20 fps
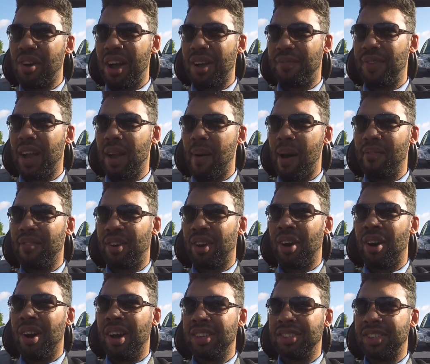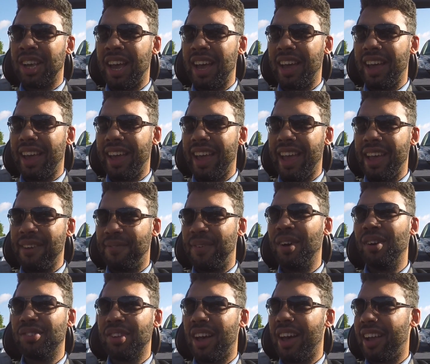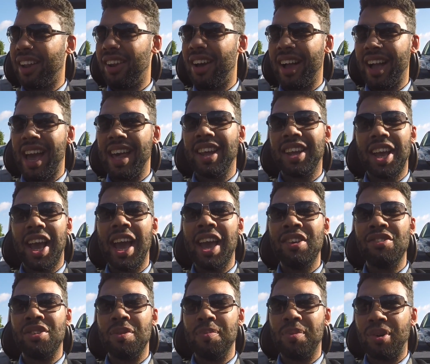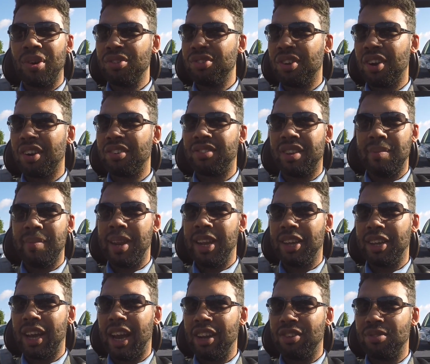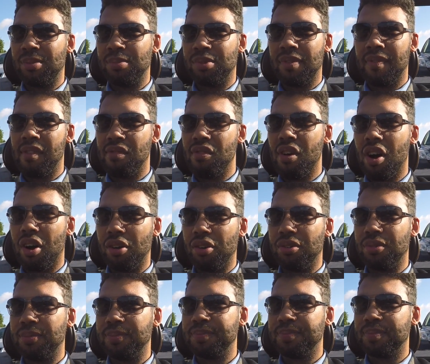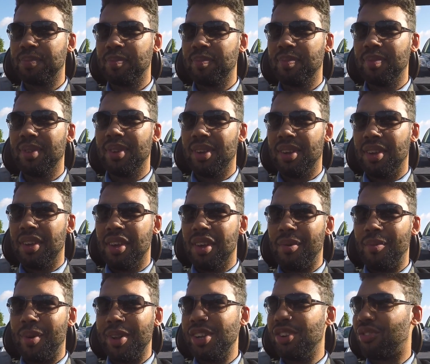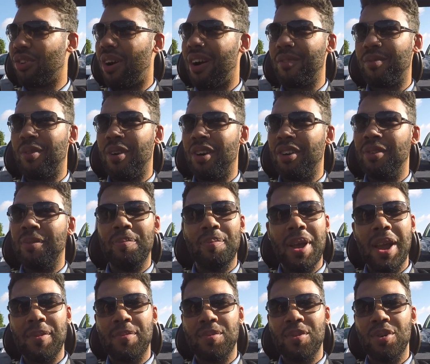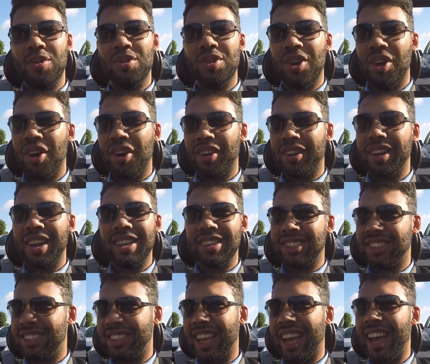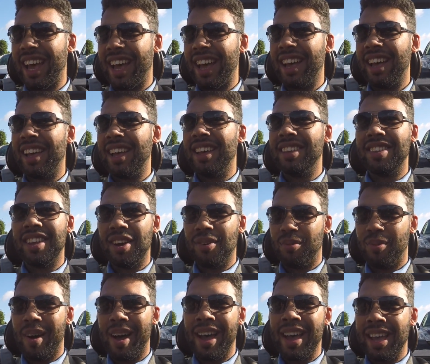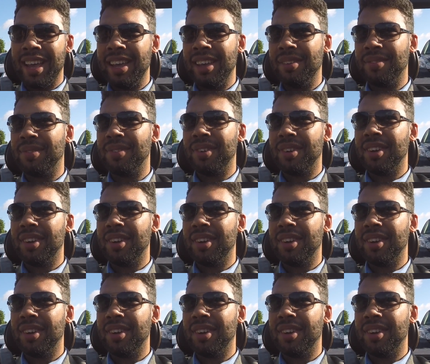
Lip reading: great thing about the car is that it feels like an occasion, because you don't see many Caterhams on the road. When you drive one, people will look, they'll stare, they'll wave,